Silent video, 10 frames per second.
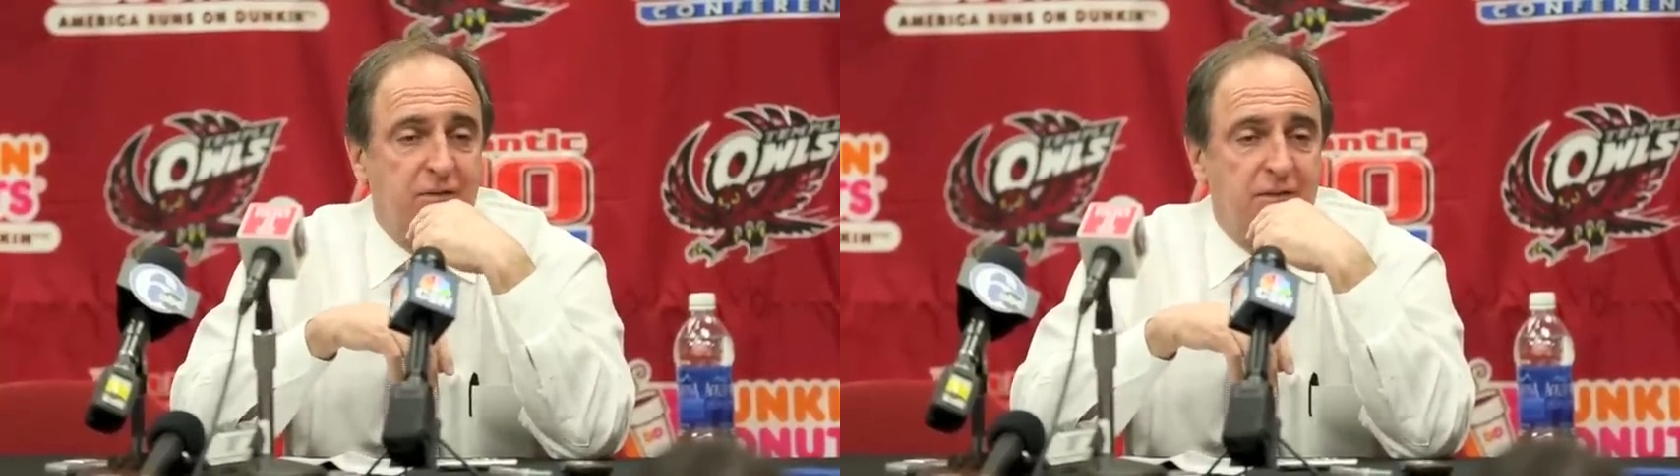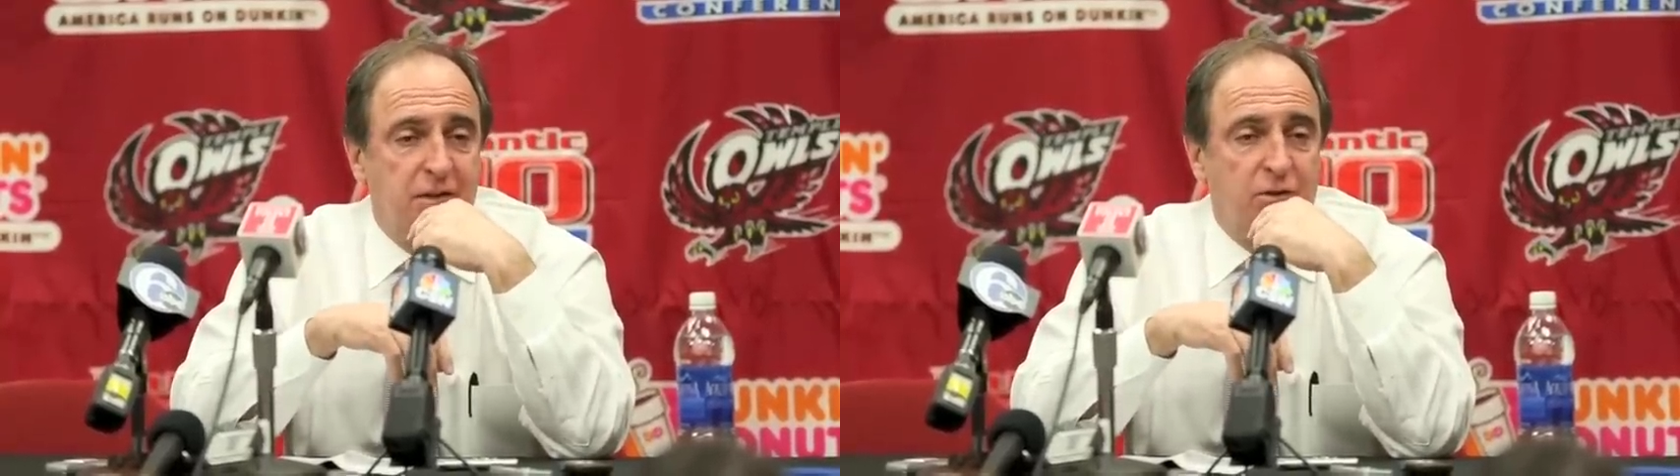
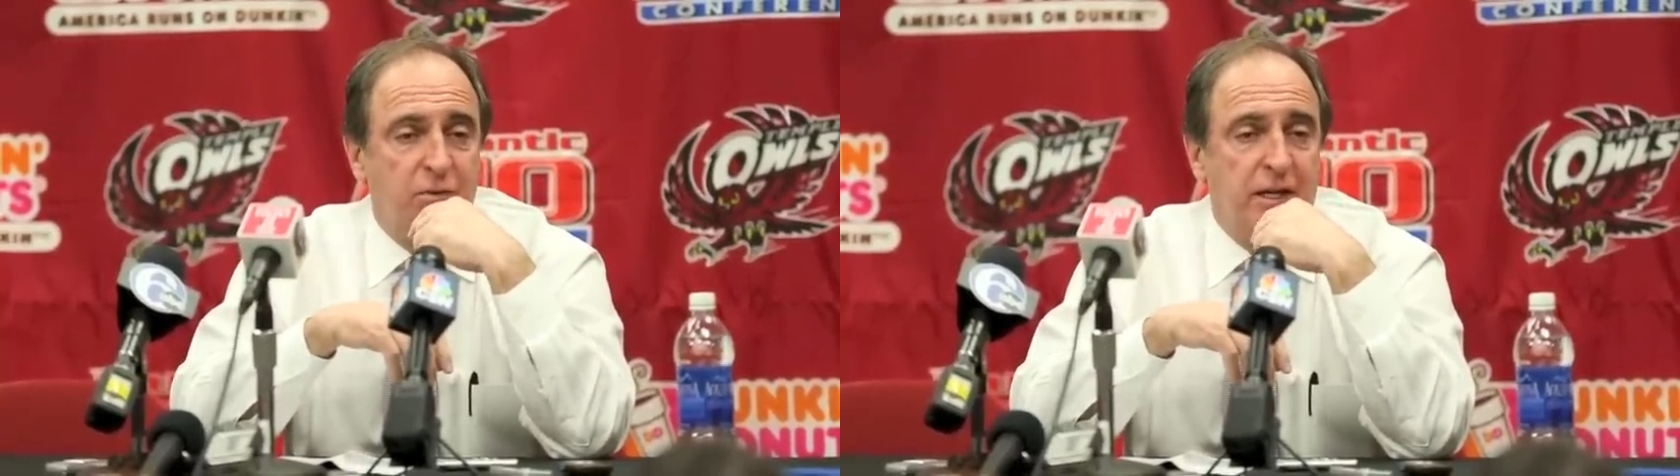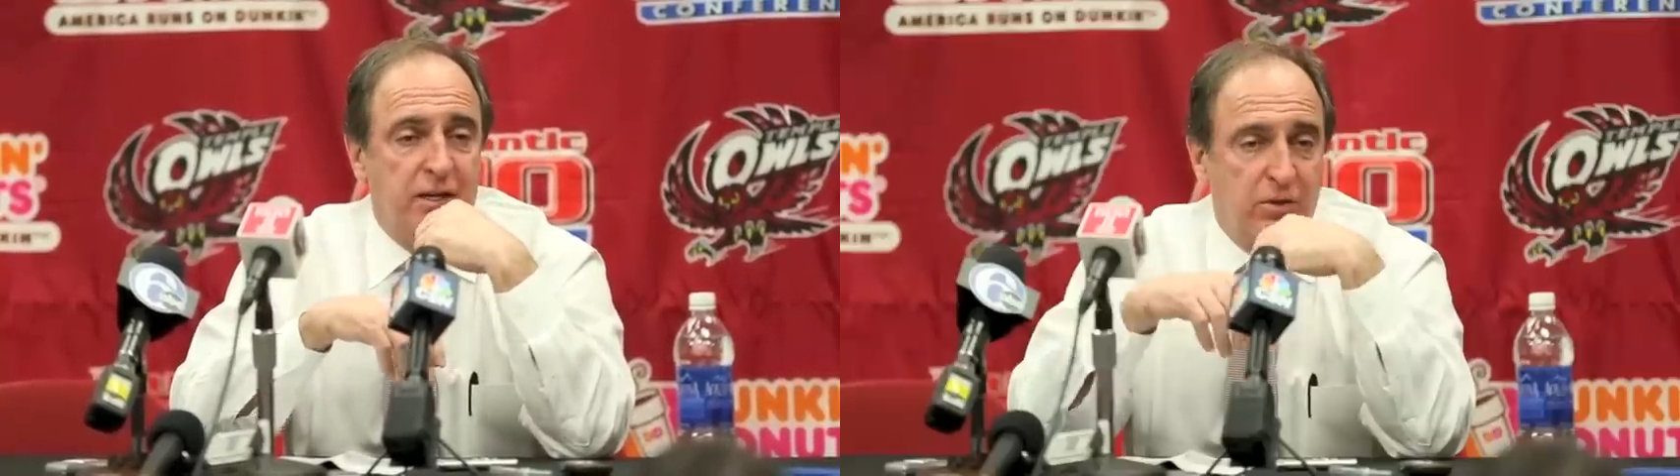And I
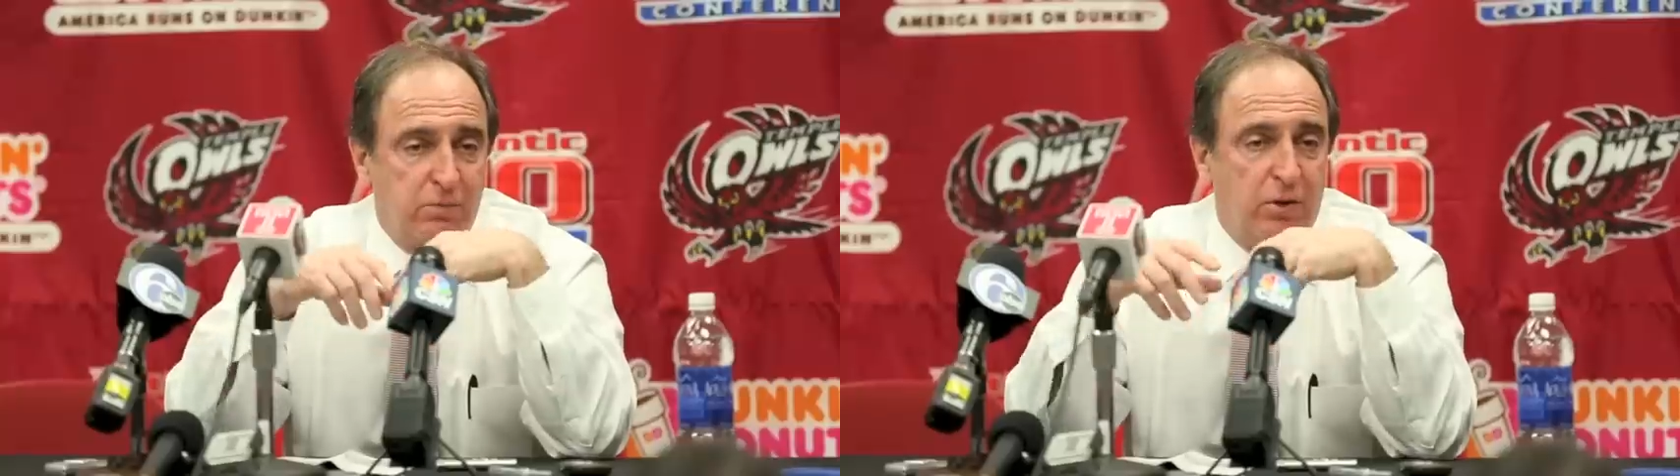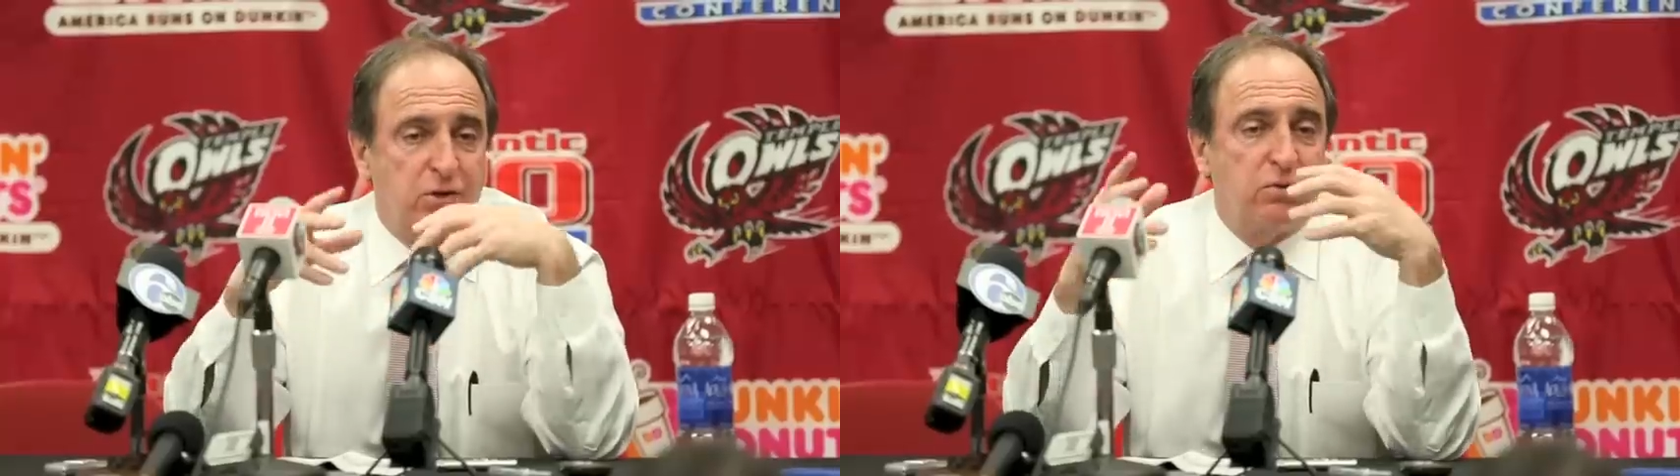thought we handled the
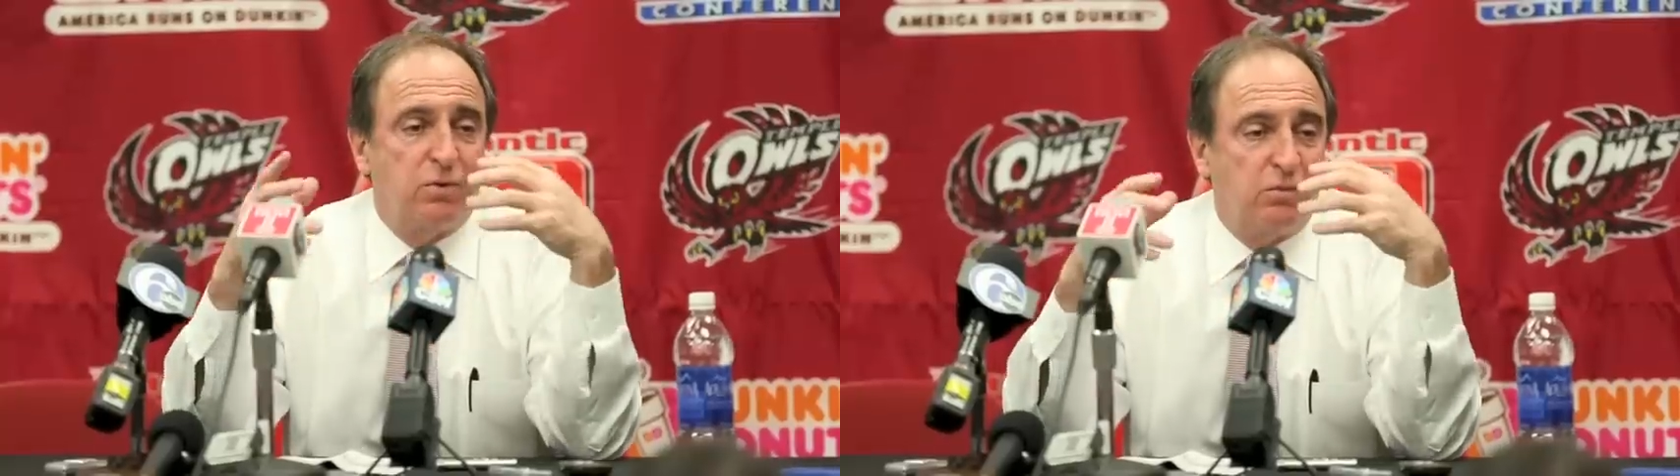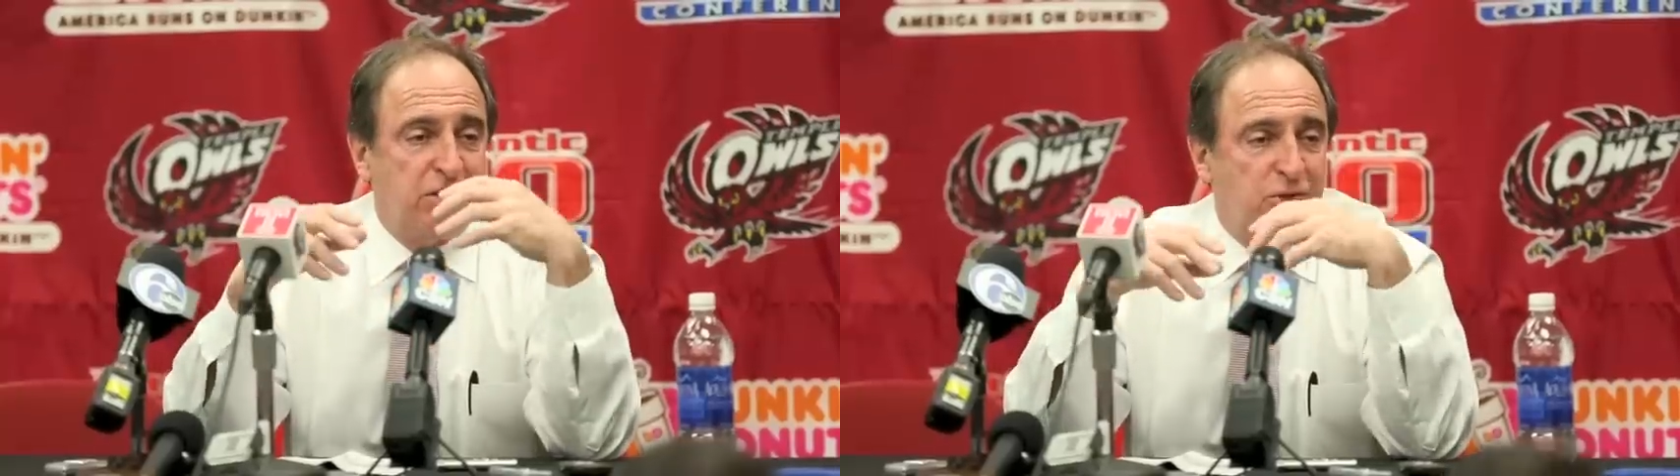pressure
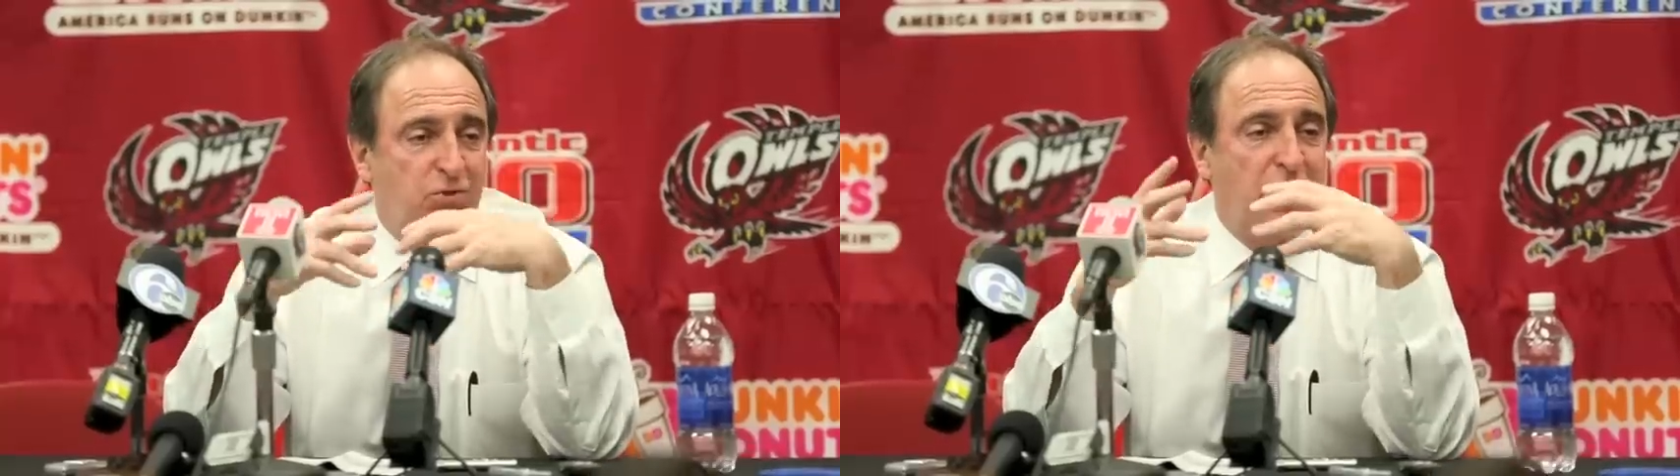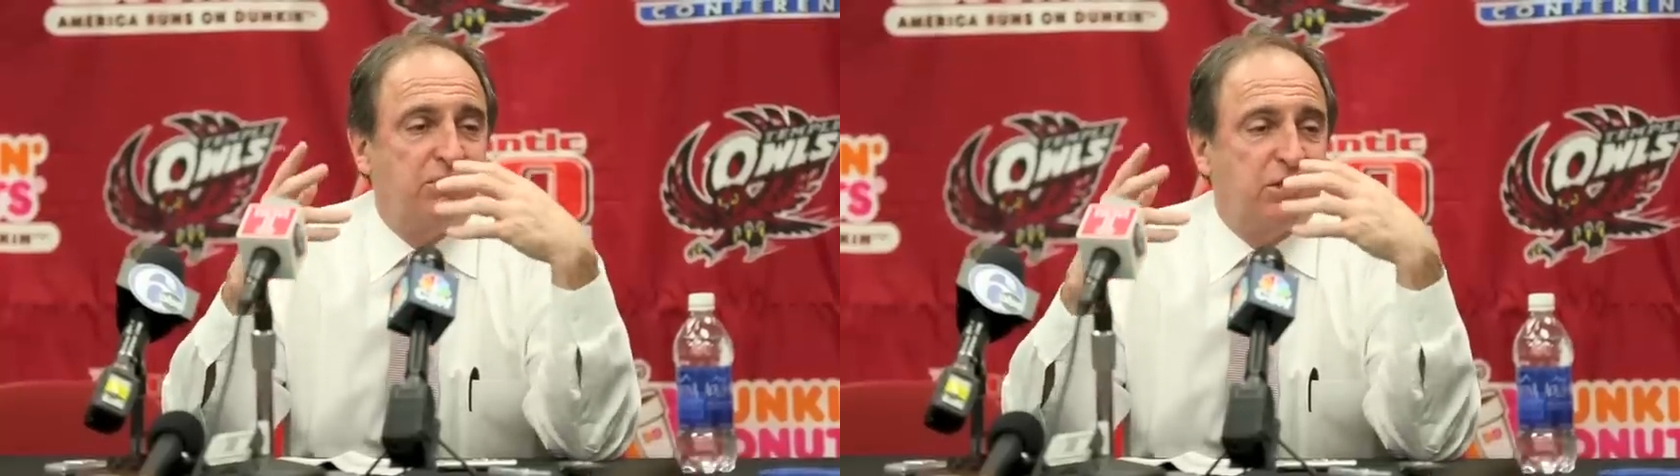when we did
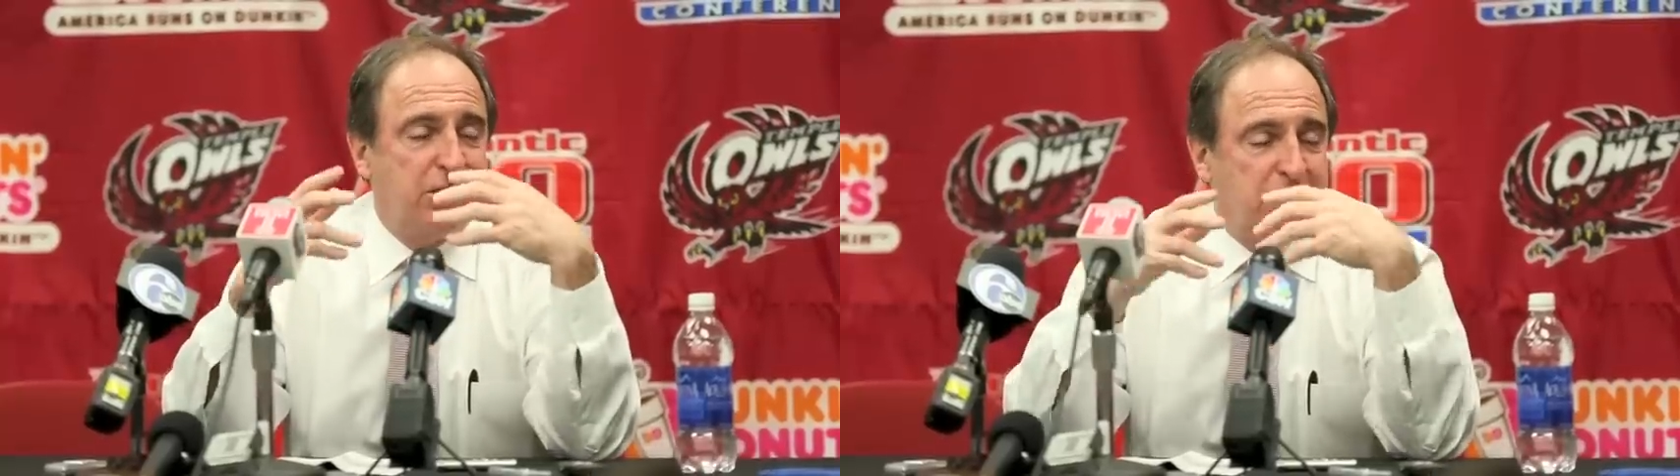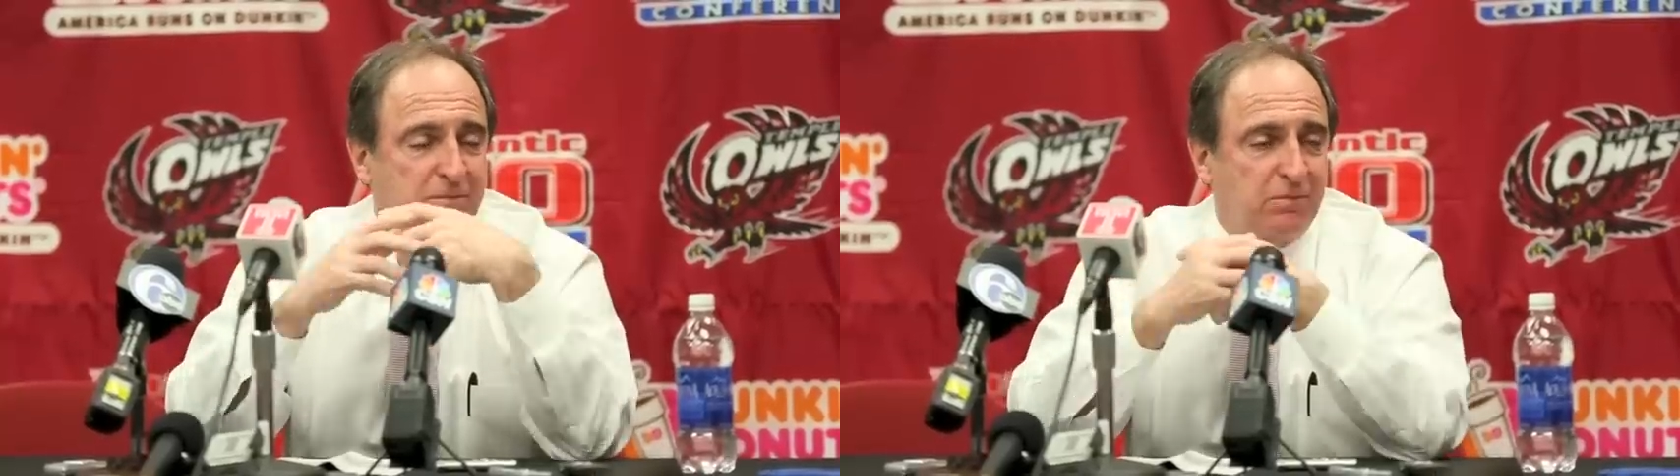drive and
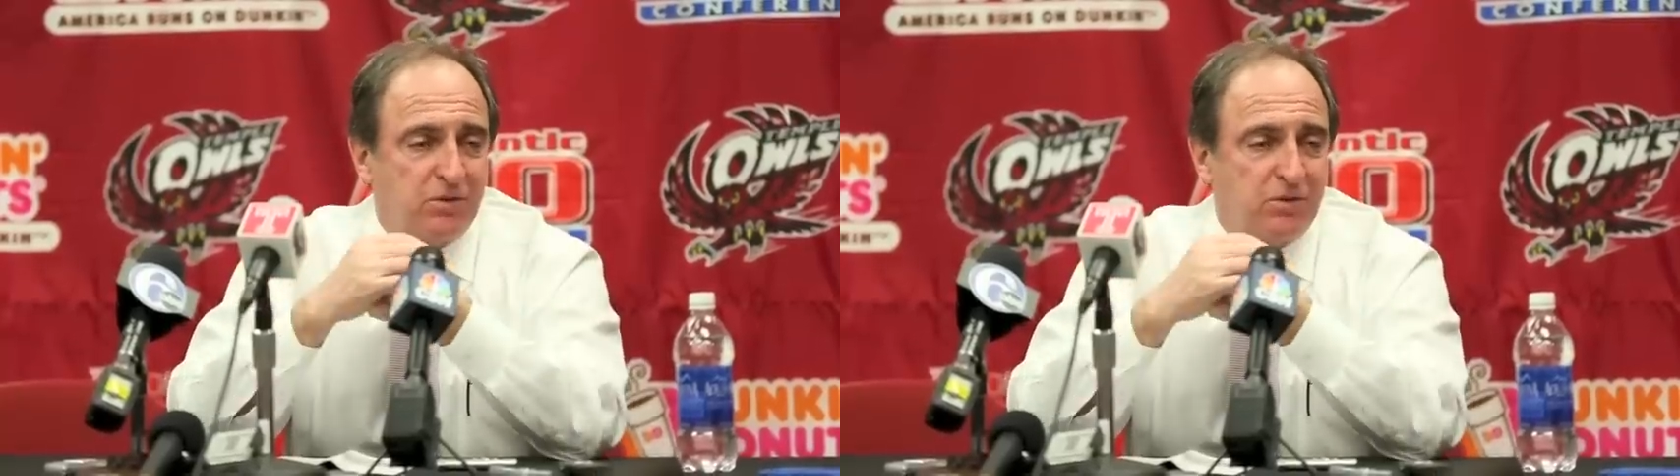kick.